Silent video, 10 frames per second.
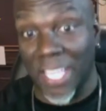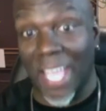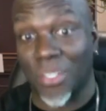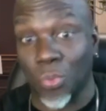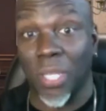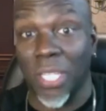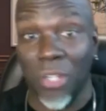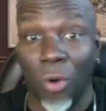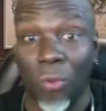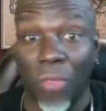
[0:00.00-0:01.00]
Yes, we
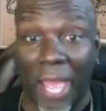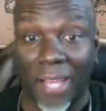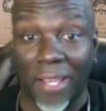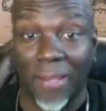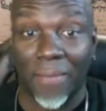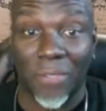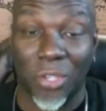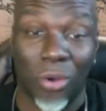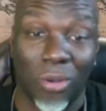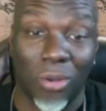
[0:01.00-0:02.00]
know that.
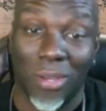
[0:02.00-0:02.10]
So